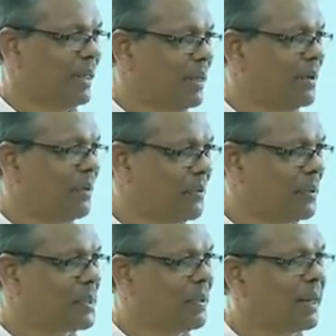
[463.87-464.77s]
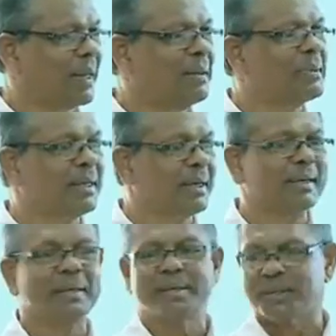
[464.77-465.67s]
then of course what I am
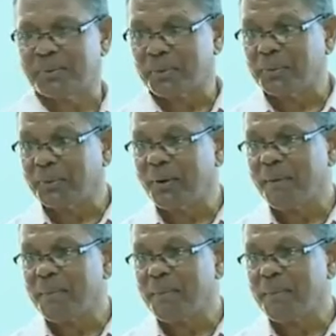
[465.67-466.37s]
saying is true.